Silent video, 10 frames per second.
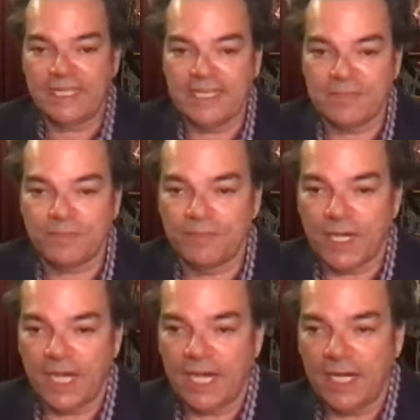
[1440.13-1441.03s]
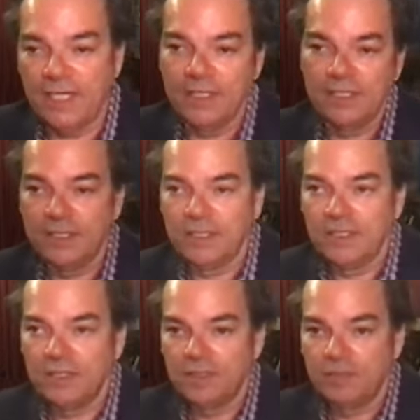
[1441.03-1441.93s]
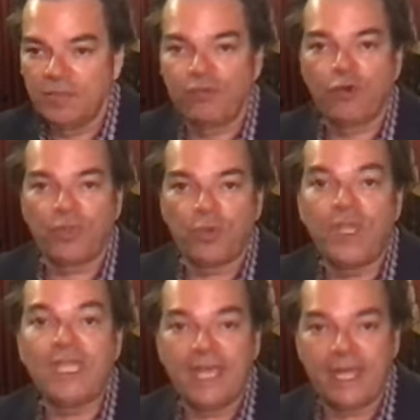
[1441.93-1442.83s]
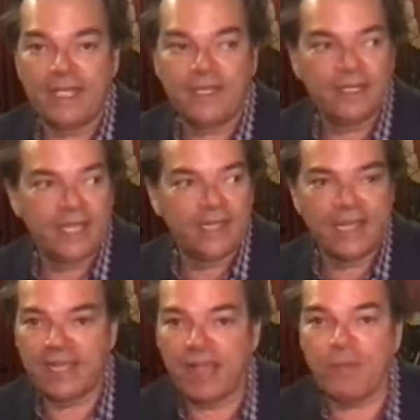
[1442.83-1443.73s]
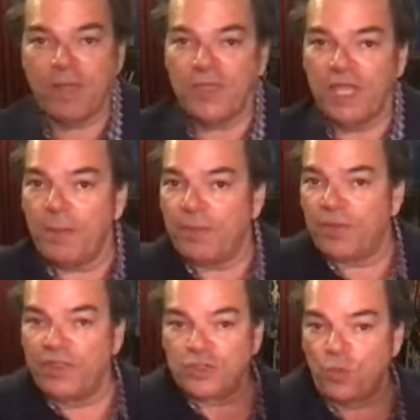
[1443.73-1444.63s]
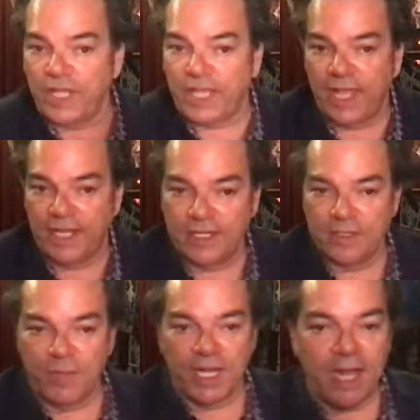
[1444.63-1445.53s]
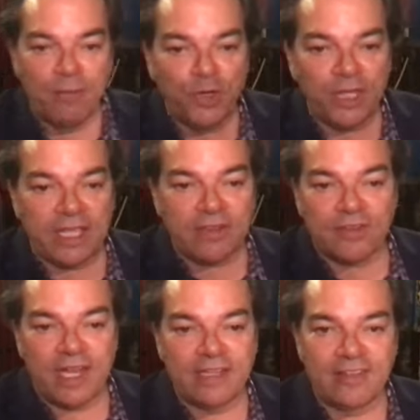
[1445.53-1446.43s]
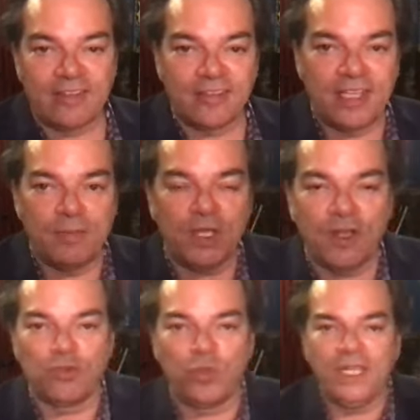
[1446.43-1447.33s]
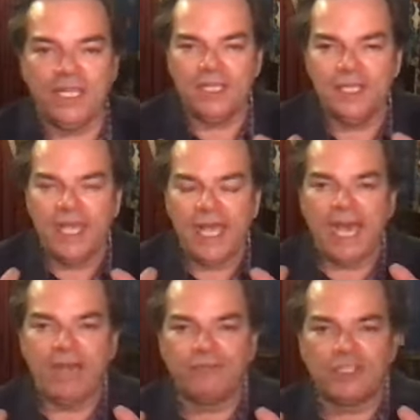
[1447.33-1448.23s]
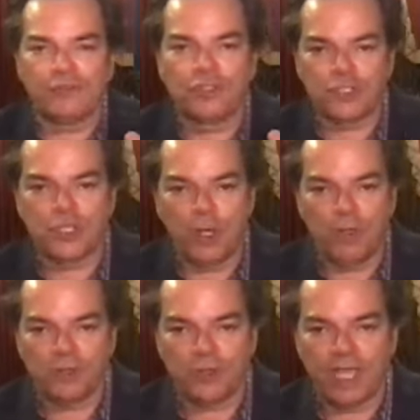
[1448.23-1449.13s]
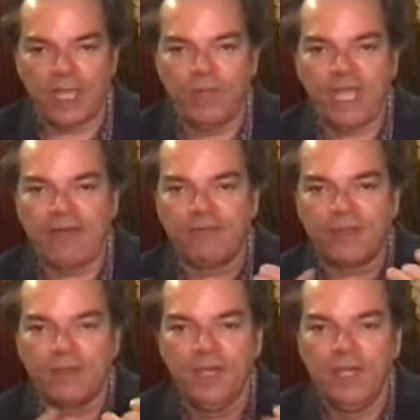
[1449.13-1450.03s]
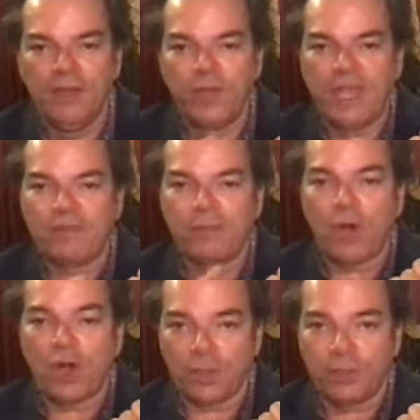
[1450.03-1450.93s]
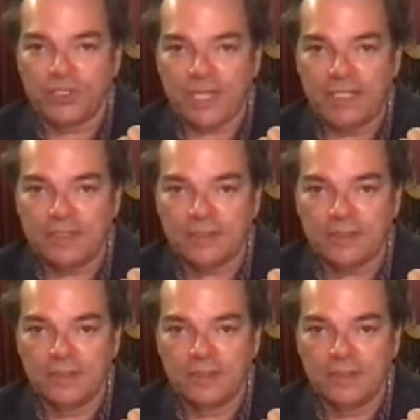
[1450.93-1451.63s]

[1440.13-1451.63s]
these uh, before the weekend, and then they might be up this weekend. But I'm really excited to see because we have different shows. Okay, we have the we have the Parlor Presents,